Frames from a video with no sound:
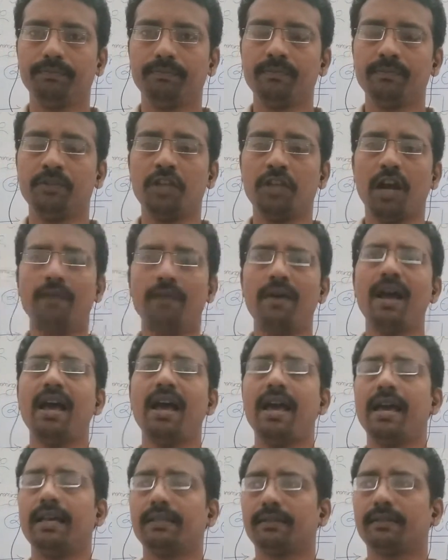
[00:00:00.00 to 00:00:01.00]
Java
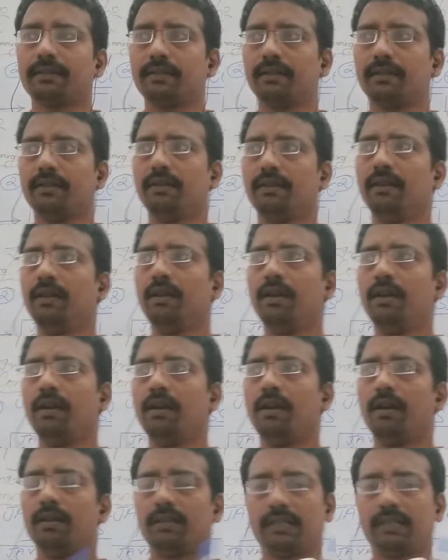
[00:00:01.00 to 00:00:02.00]
has
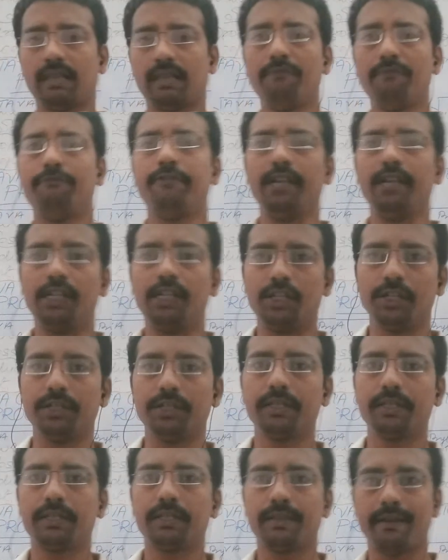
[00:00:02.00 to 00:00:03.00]
some
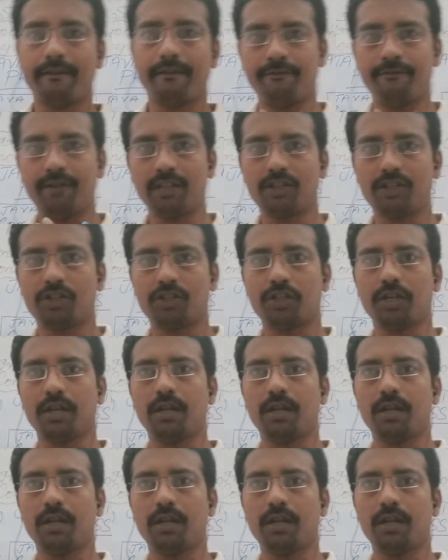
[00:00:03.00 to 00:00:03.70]
features which,